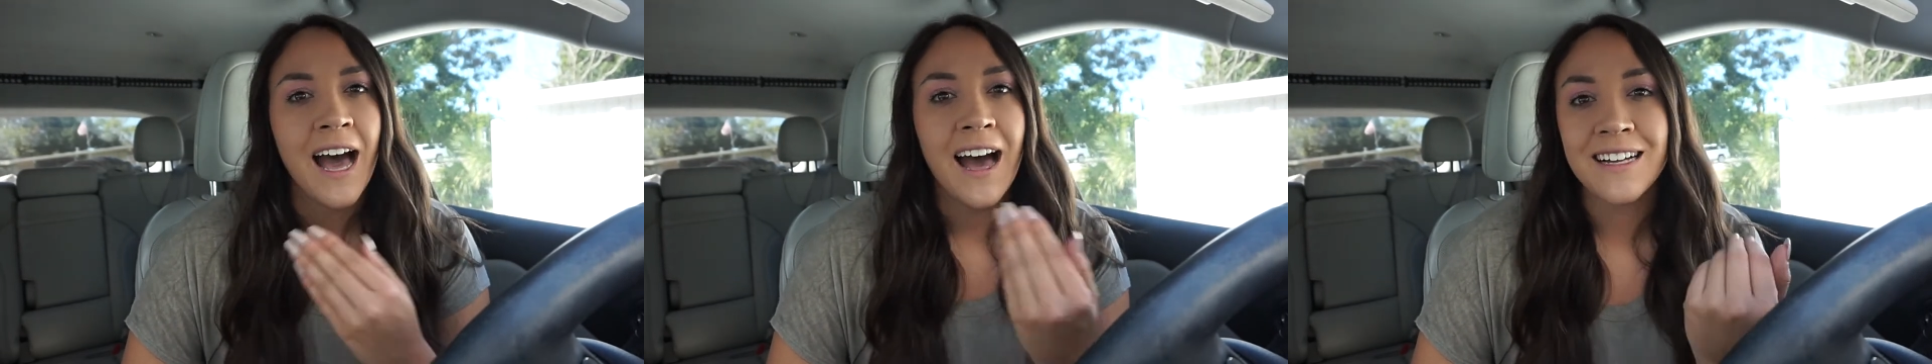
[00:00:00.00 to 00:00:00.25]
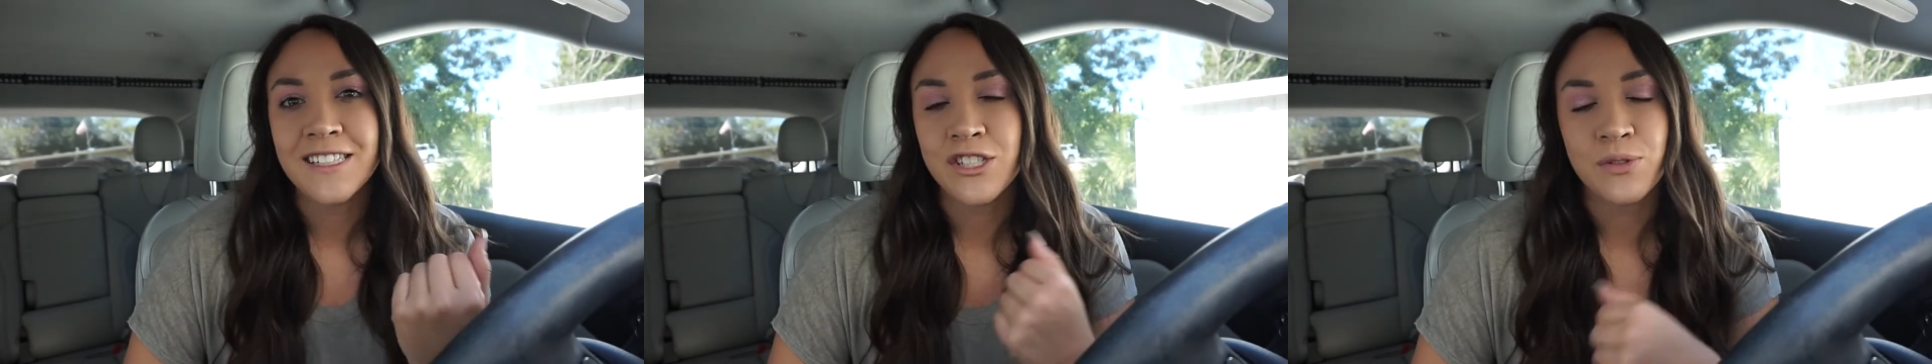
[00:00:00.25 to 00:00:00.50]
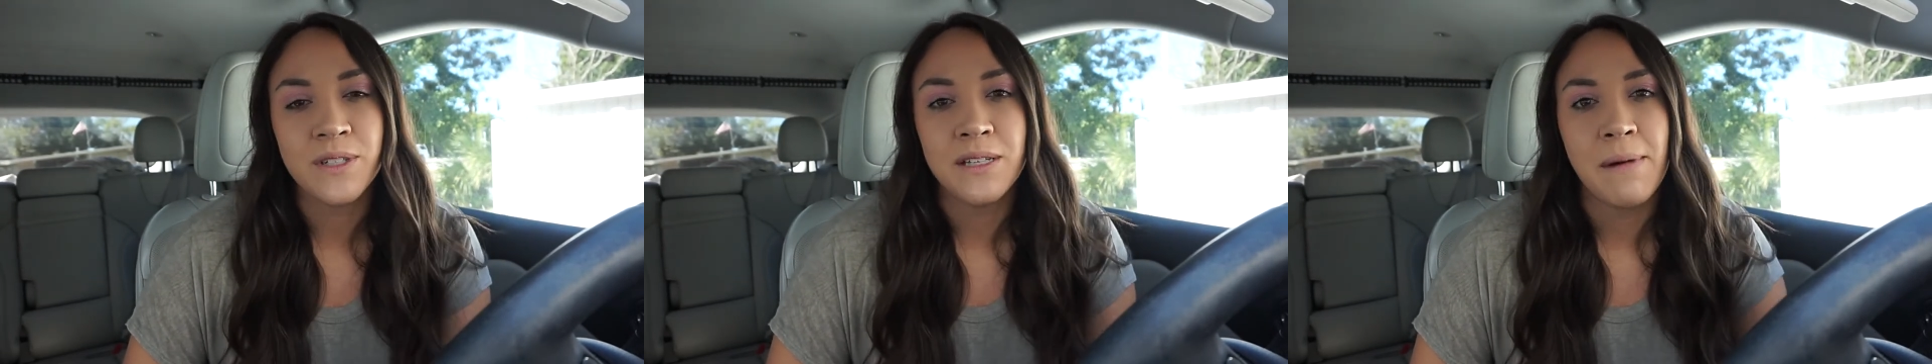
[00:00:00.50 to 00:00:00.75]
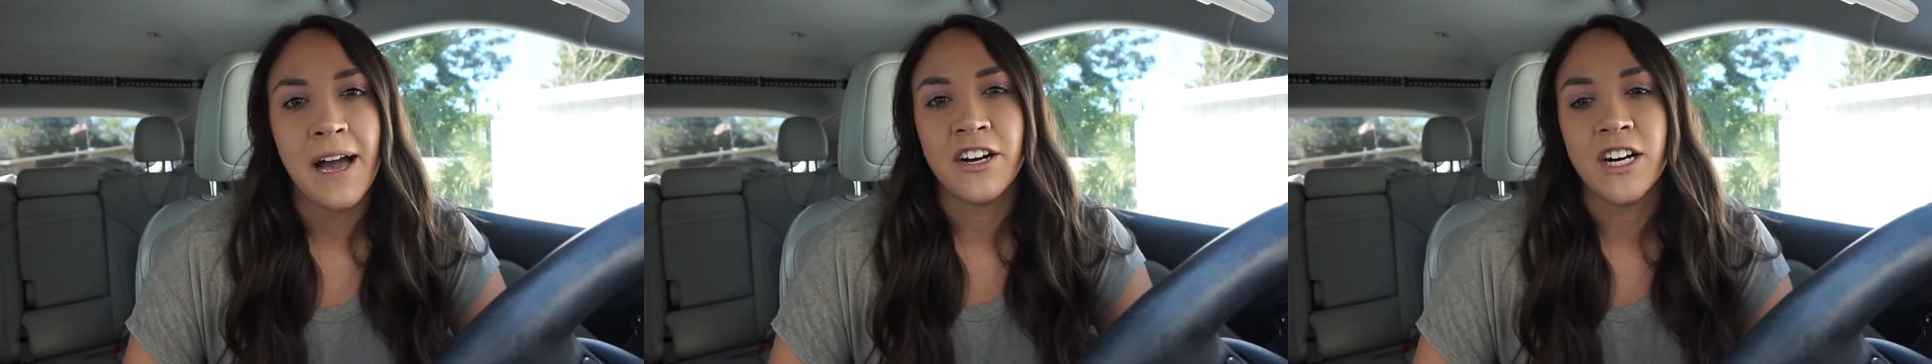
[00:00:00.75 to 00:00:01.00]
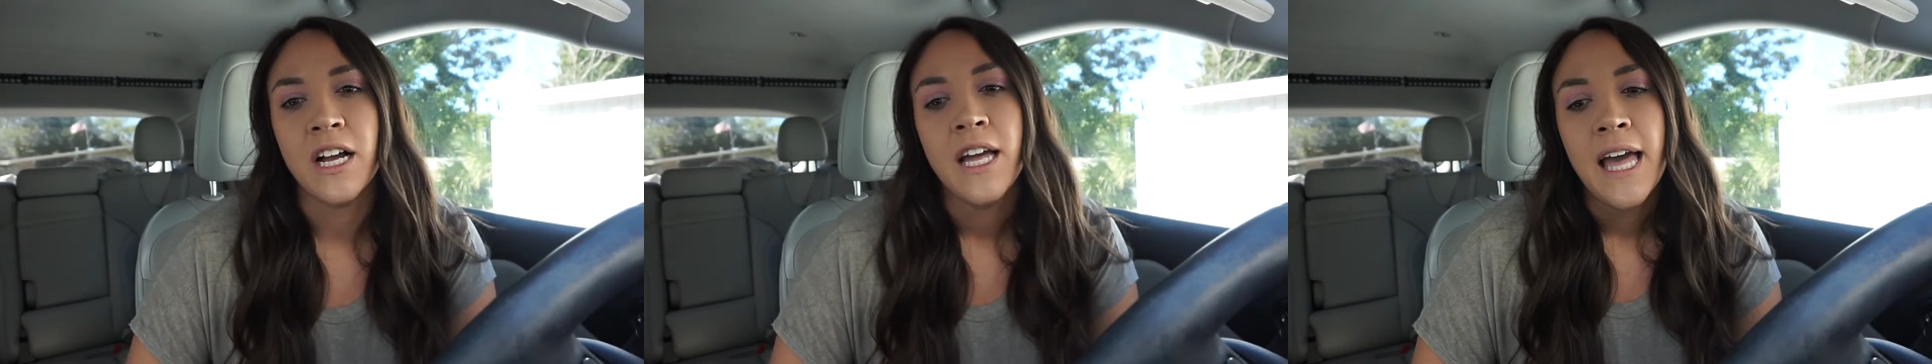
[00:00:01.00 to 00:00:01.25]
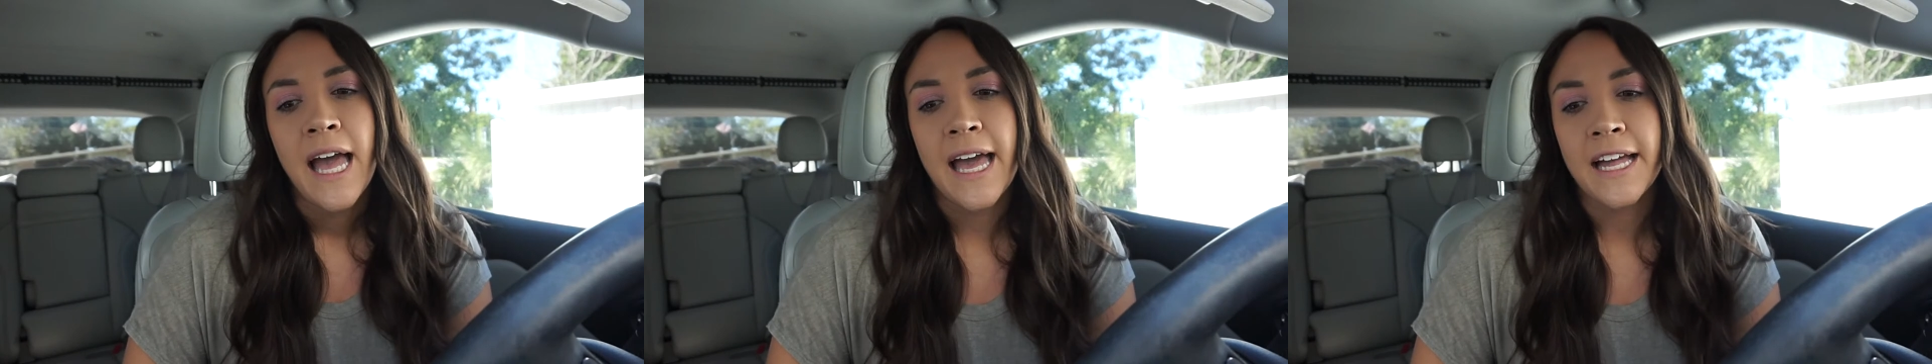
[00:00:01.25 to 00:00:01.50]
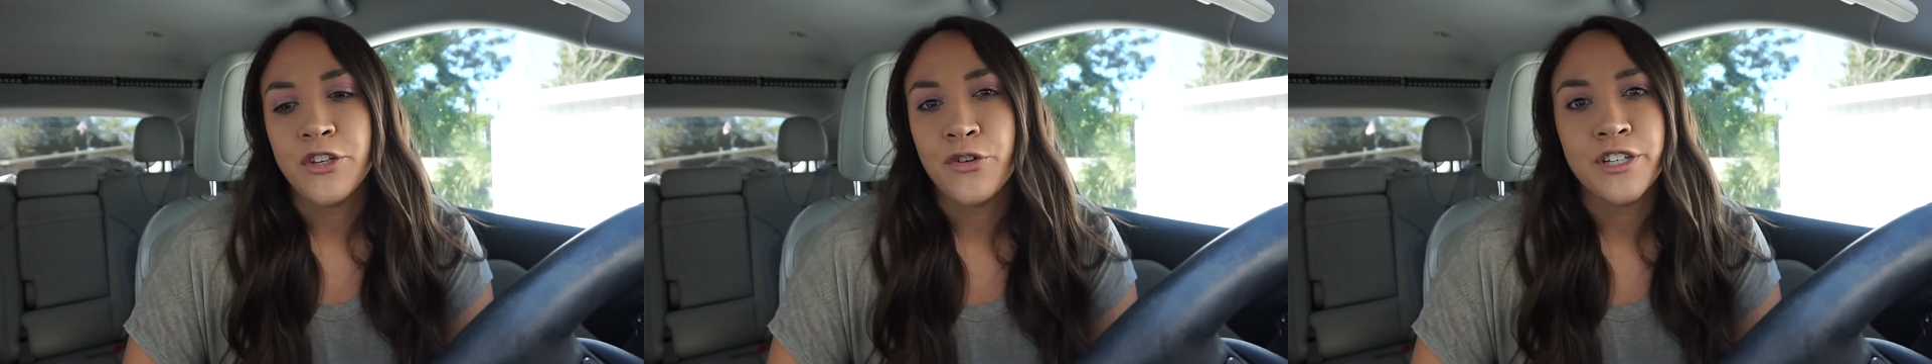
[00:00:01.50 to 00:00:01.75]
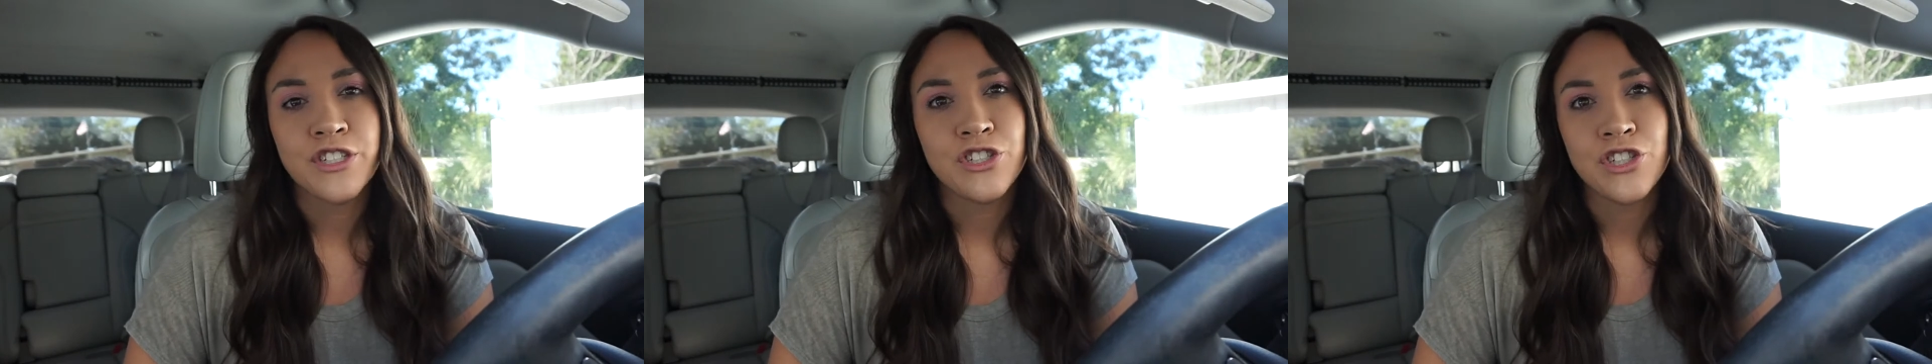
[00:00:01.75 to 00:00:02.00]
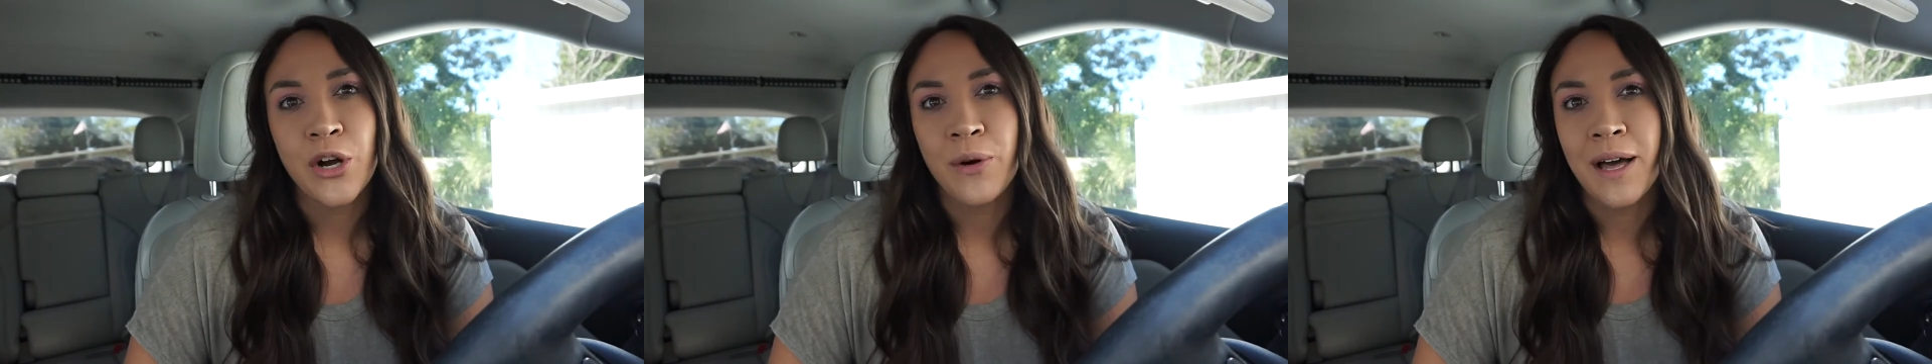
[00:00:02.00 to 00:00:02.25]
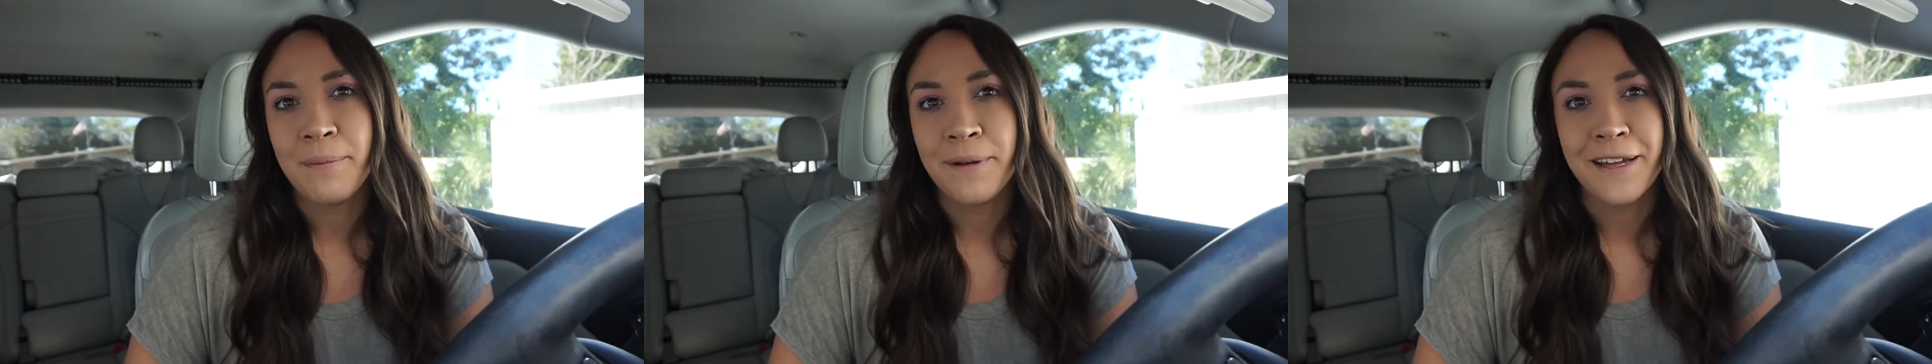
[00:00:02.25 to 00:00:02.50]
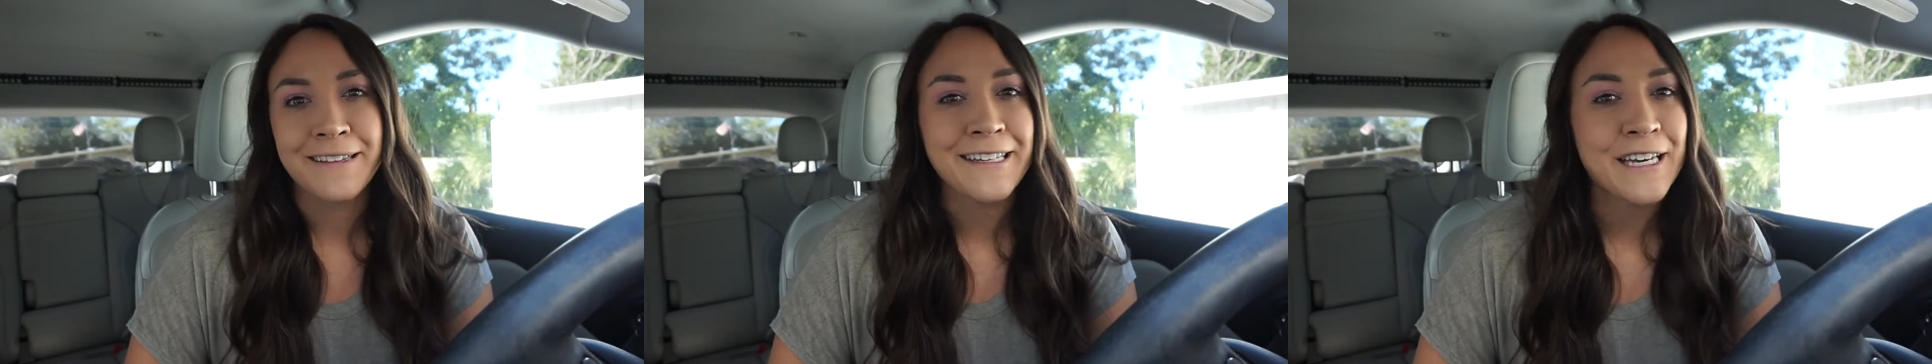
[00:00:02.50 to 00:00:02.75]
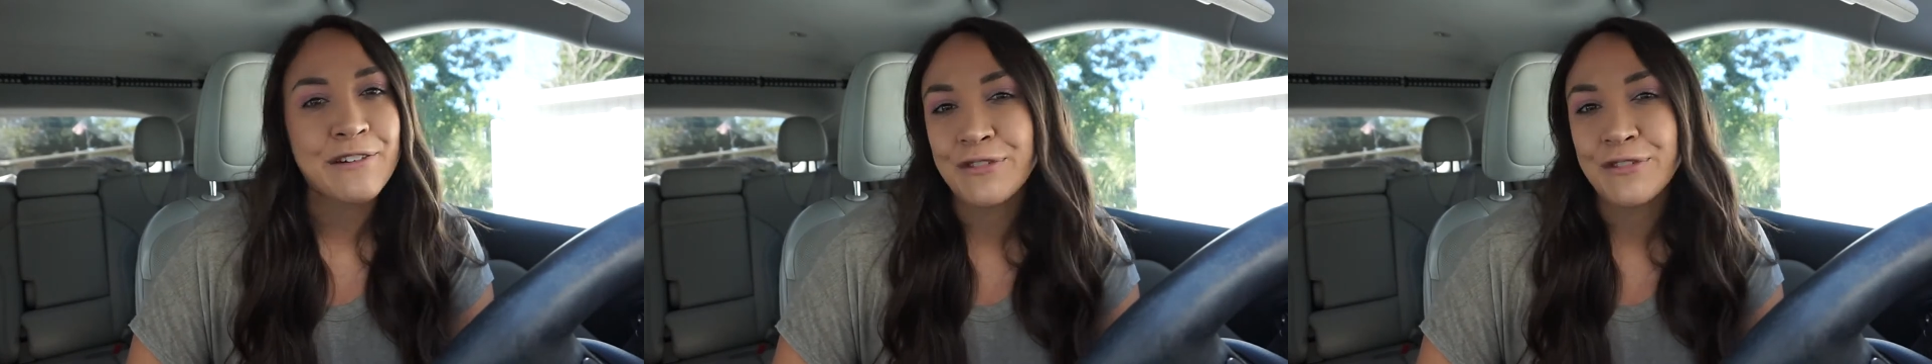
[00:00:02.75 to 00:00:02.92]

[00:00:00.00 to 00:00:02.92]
Uh, it doesn't really matter, and you can just show up and leave